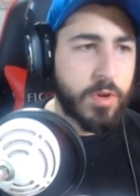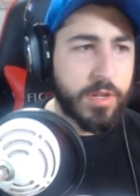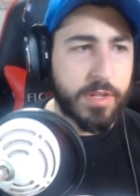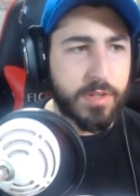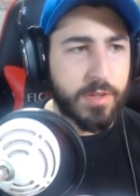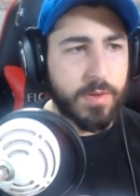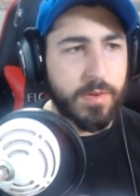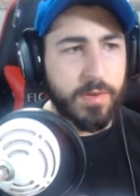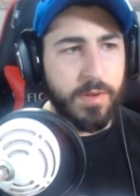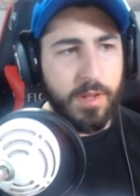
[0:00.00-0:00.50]

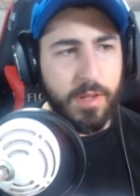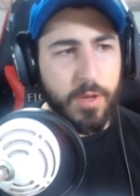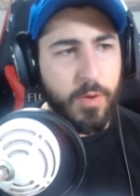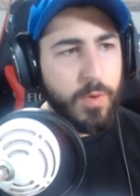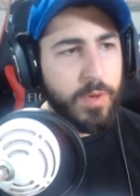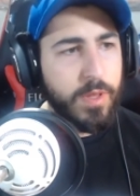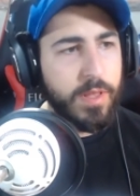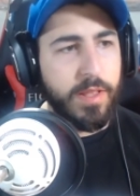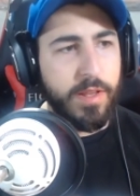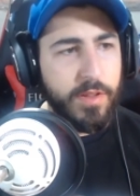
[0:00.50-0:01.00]
dude. You
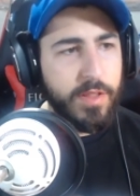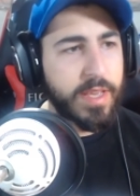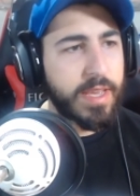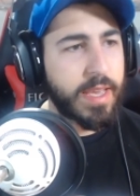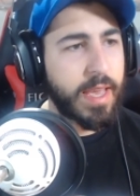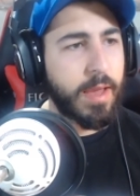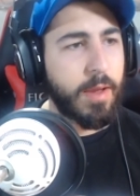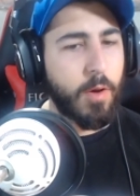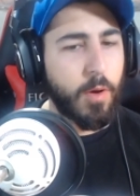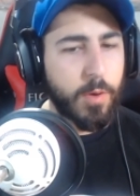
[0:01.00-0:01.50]
would literally
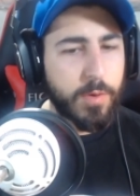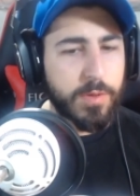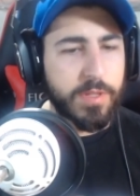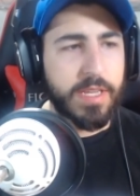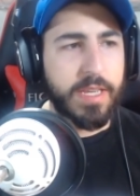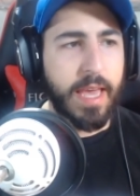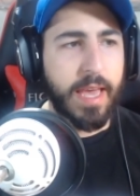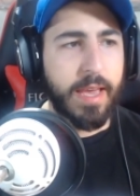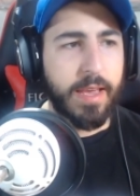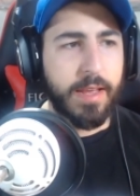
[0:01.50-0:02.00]
get
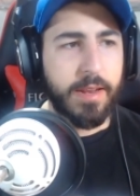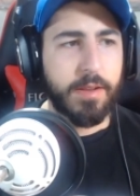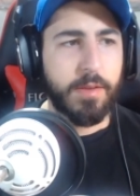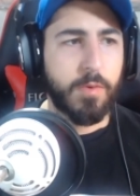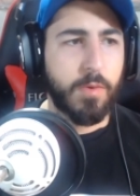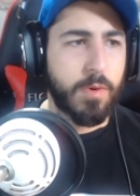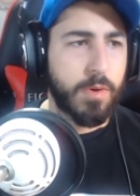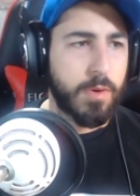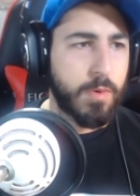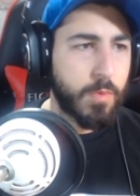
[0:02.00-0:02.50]
OTK'd.
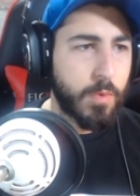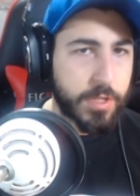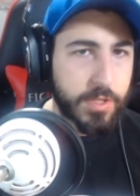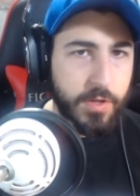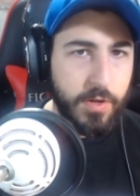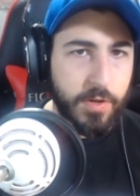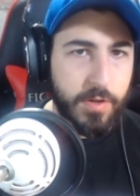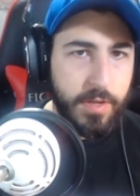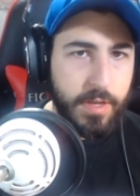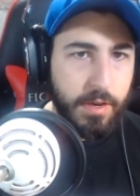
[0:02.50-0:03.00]
One
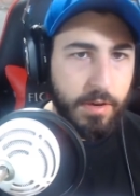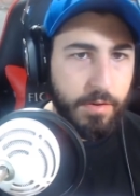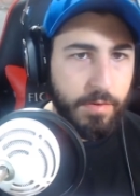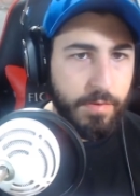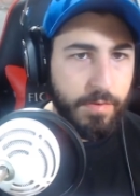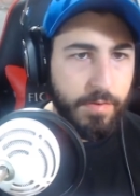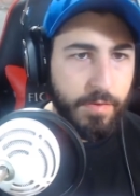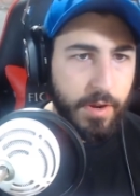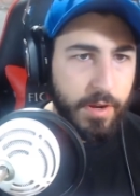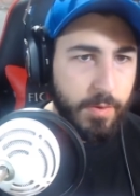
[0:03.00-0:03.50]
turn kill
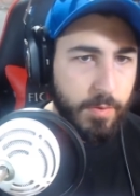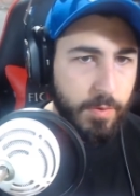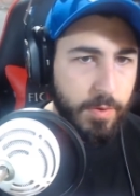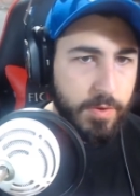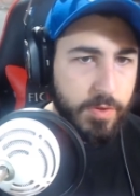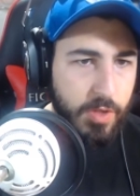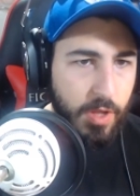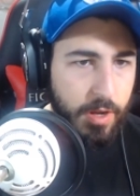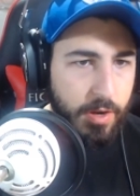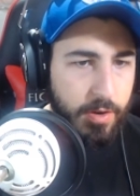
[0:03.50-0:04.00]
for anyone
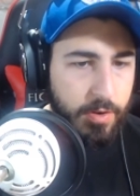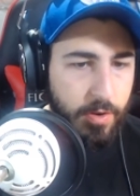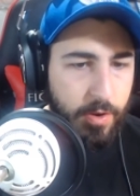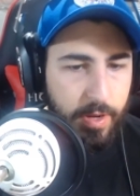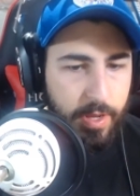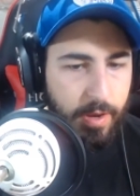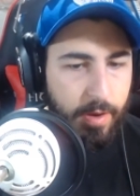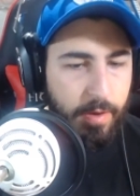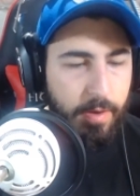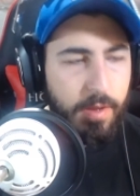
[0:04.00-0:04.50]
who's not a nerd
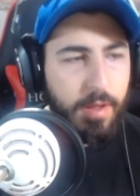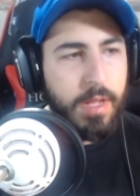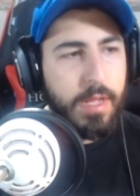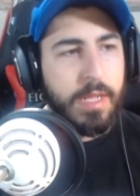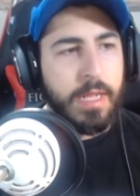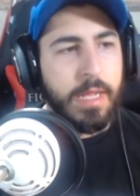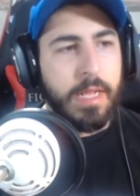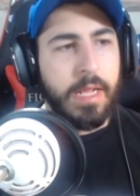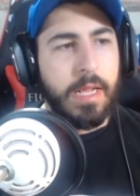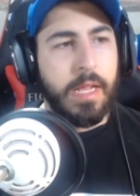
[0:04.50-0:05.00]
here.
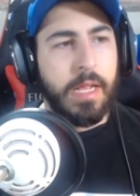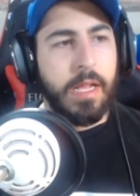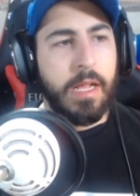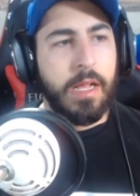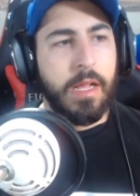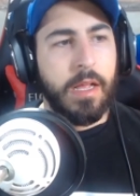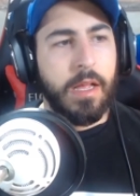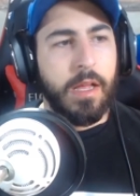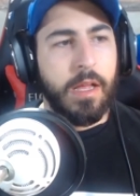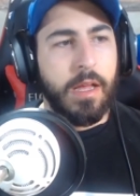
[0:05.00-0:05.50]

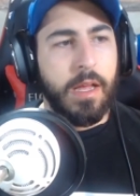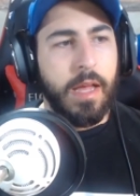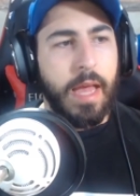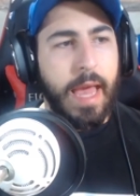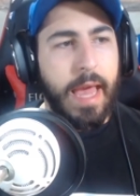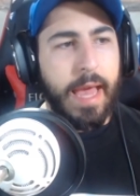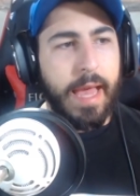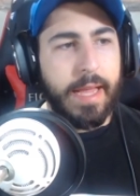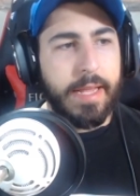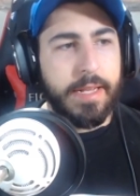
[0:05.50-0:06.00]

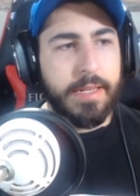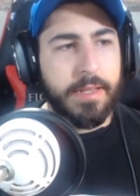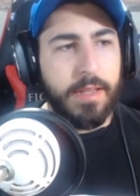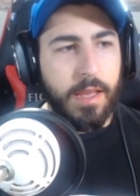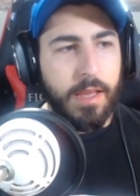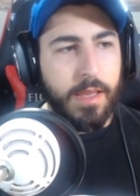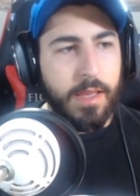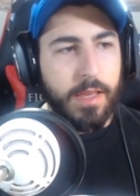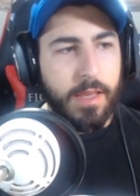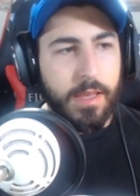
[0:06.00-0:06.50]
And
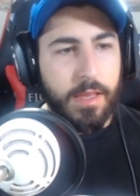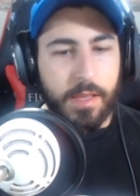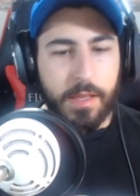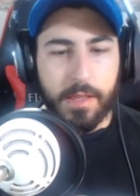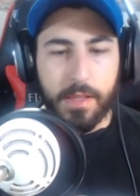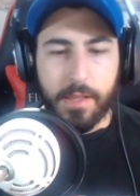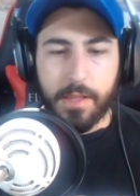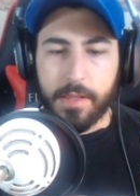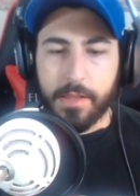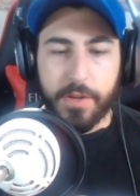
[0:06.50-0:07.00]

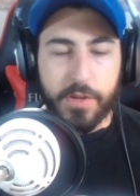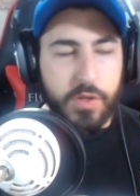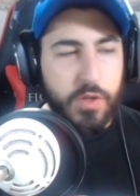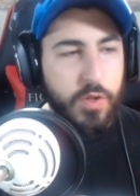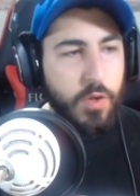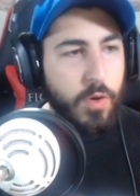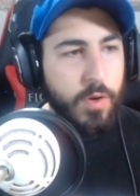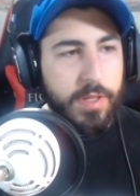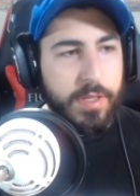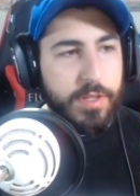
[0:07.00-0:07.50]
there's
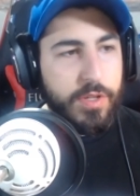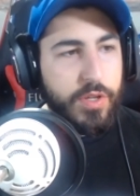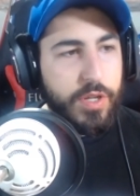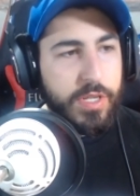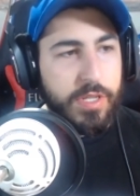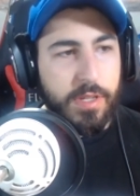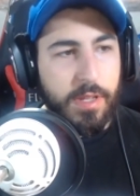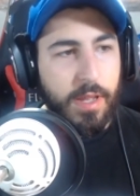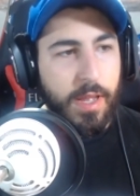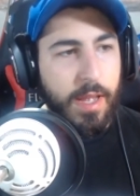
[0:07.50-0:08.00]
no, it
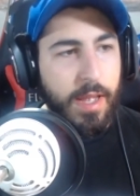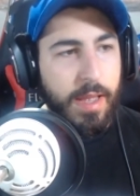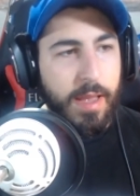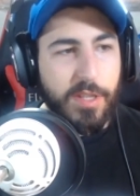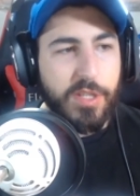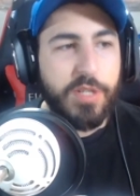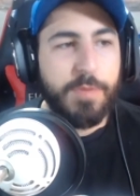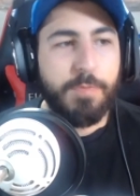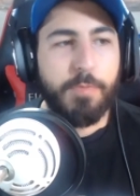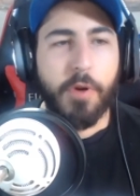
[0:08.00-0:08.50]
just
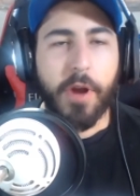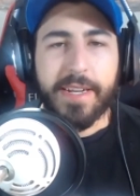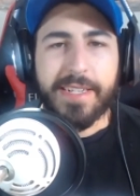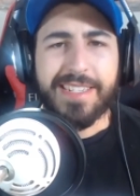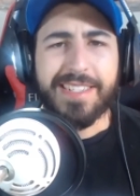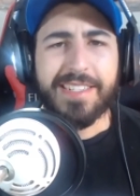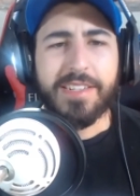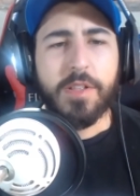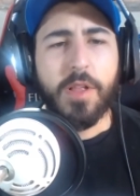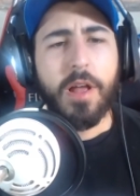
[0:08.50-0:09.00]

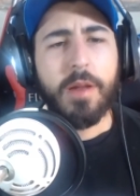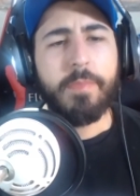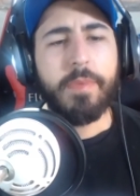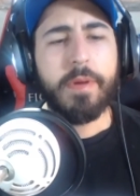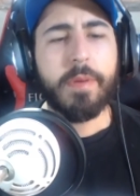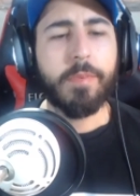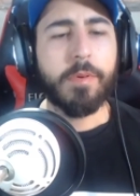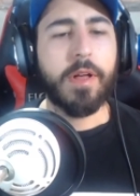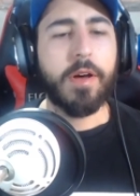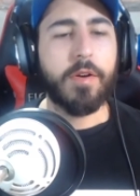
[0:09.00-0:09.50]
prices a lot of
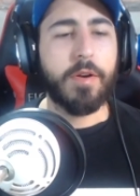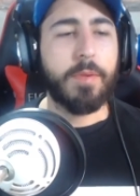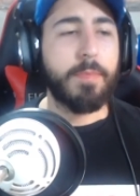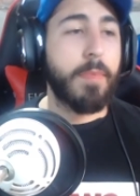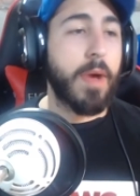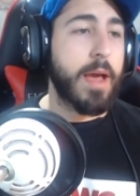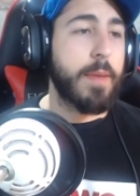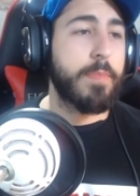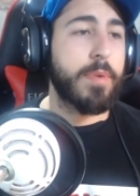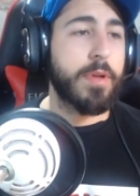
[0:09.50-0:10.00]
people out, in
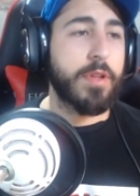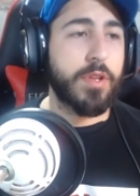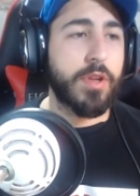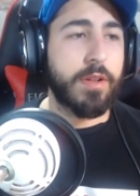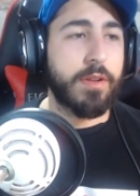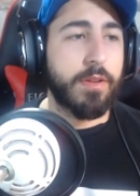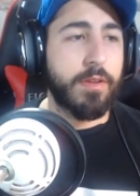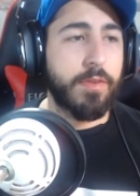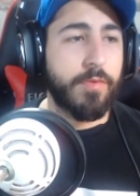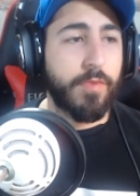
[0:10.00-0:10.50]
my
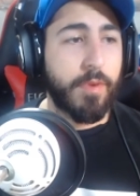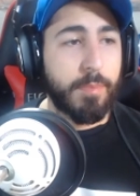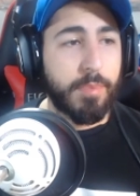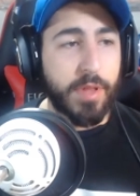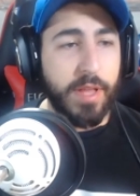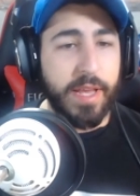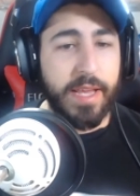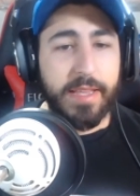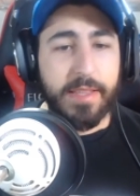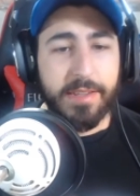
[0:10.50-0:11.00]
opinion, from
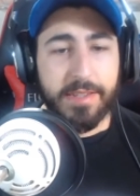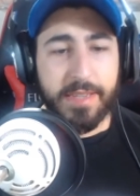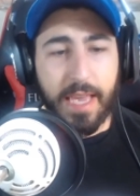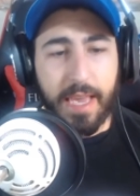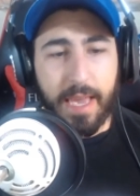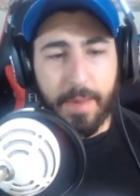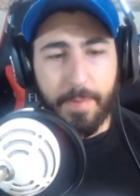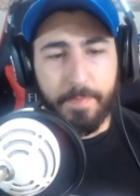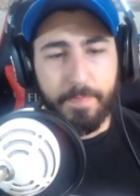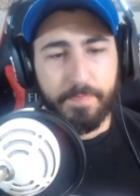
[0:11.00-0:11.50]
playing this
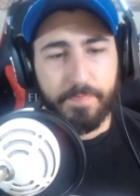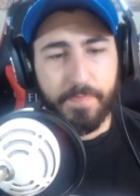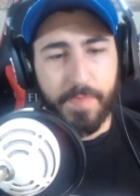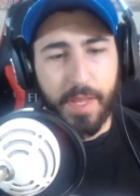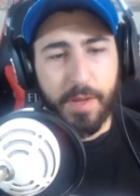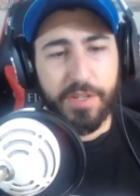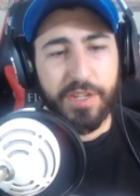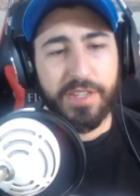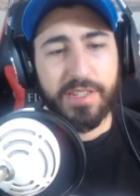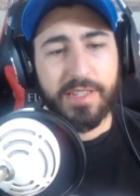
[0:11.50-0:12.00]
game,
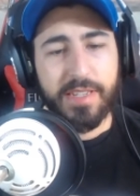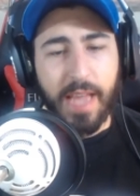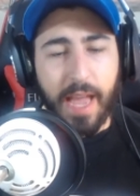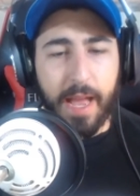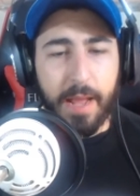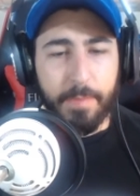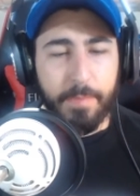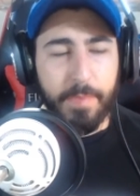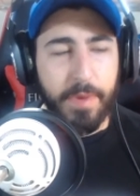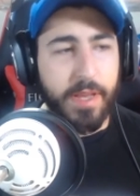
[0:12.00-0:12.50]
which is
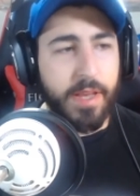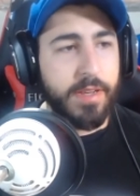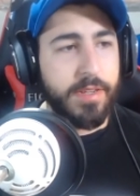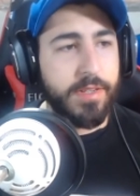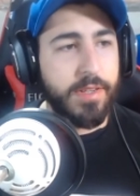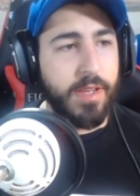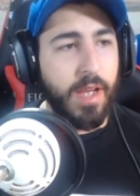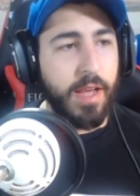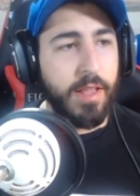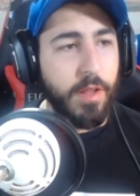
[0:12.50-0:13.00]
sad
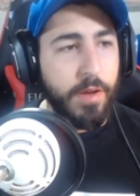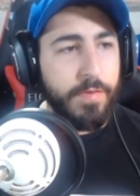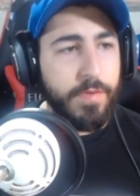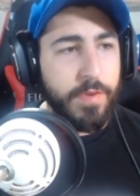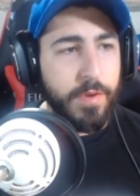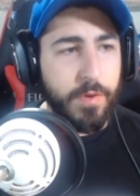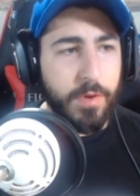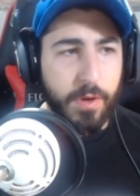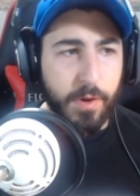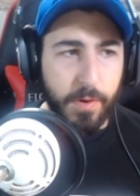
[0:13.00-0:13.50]
because I love
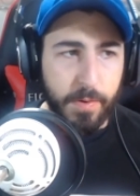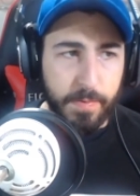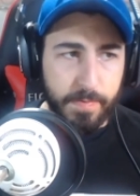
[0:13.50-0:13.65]
Yu-Gi-Oh.